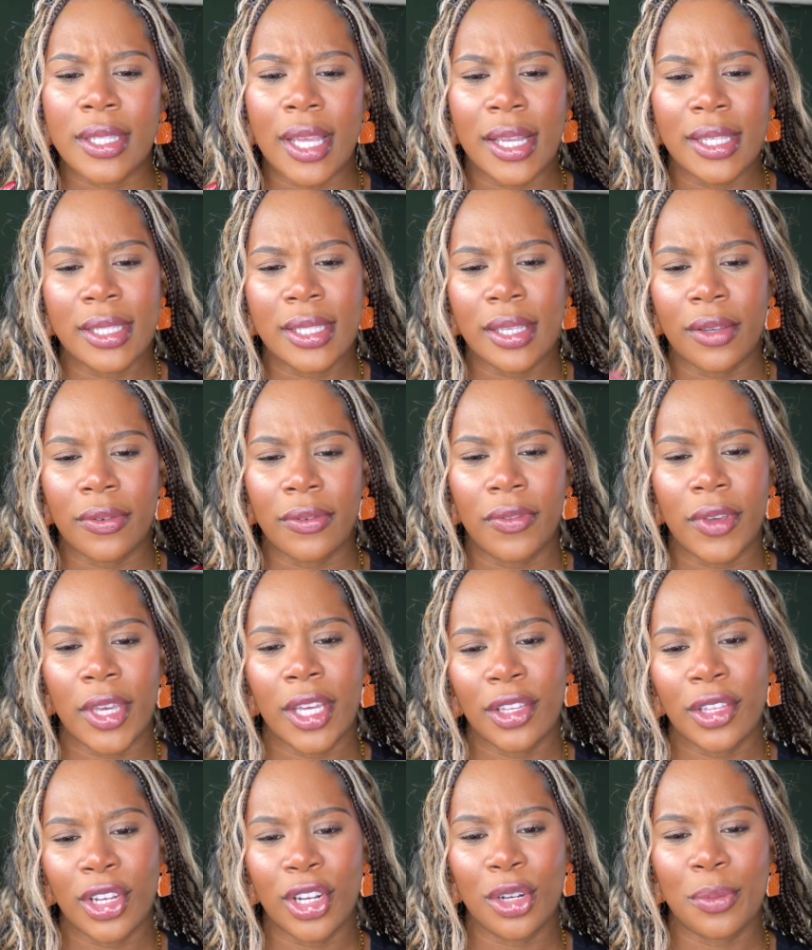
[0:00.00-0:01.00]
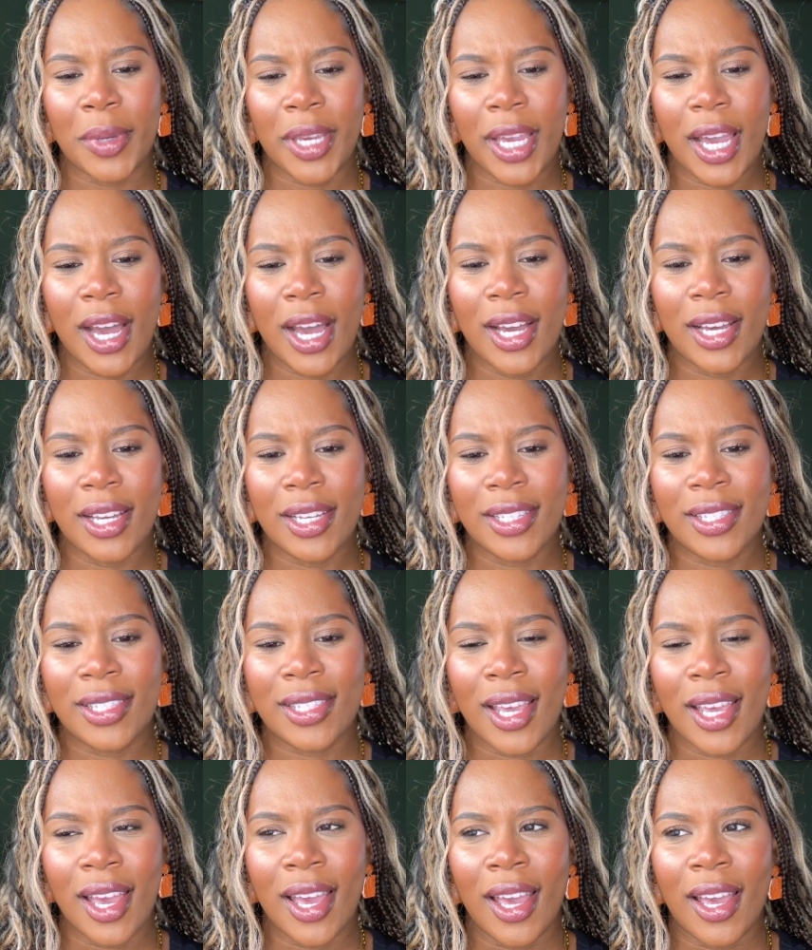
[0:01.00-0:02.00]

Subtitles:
sense of failure because,